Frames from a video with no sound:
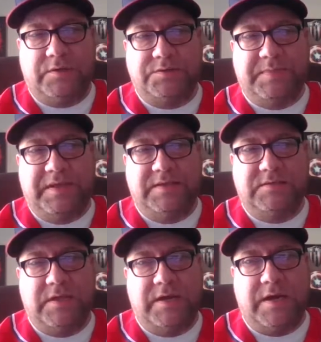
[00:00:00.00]
plus
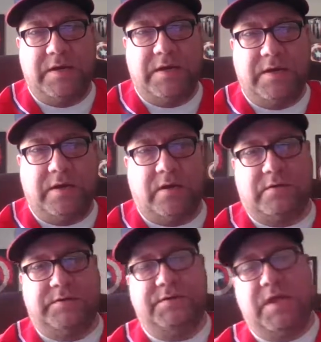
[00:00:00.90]
PSA,
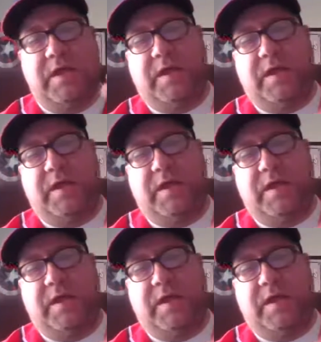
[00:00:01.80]
$99.